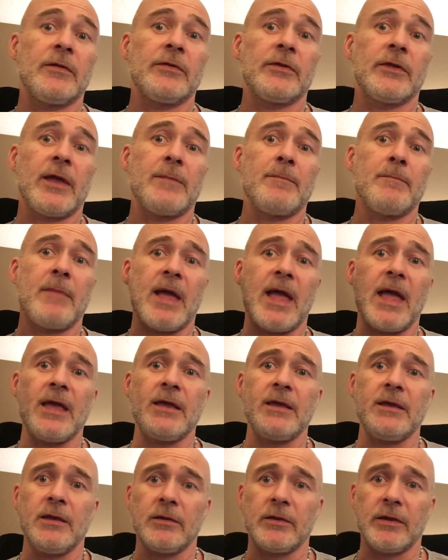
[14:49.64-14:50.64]

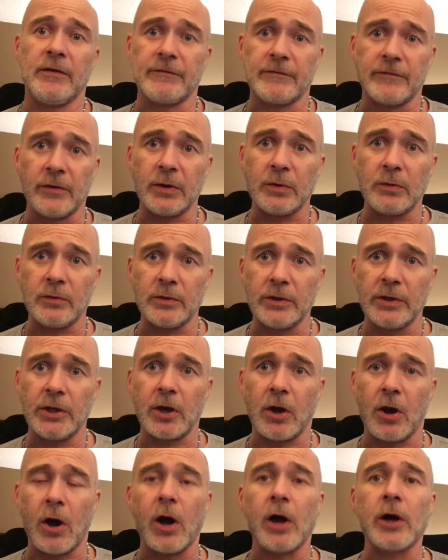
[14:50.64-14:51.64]
they frequently
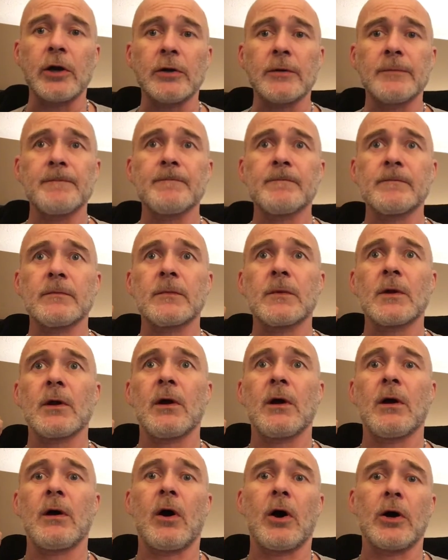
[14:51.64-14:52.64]
are
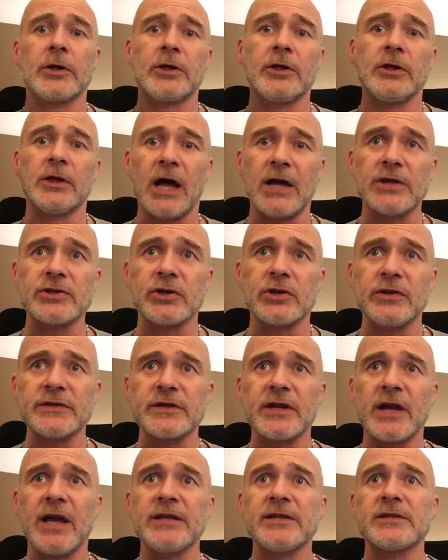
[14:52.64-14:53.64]
archaeological
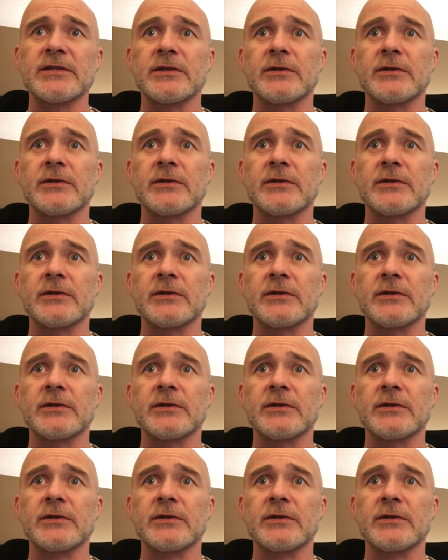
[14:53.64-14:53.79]
sites.